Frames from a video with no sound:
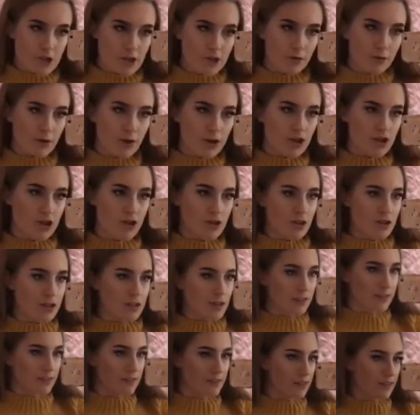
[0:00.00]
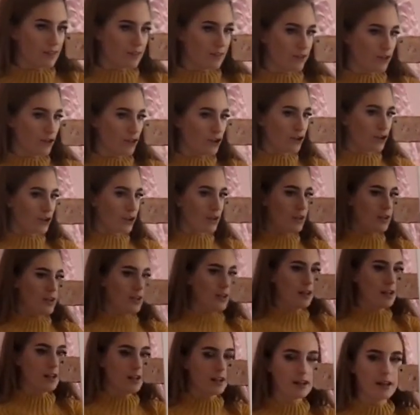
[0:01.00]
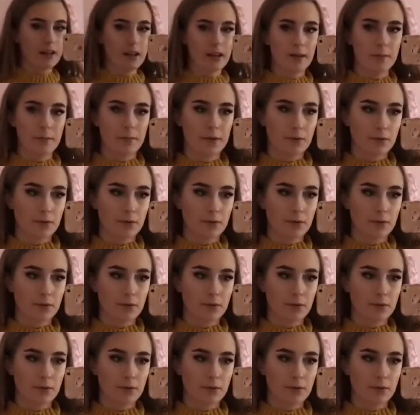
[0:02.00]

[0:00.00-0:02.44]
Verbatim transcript: If you watch yesterday's vlog, and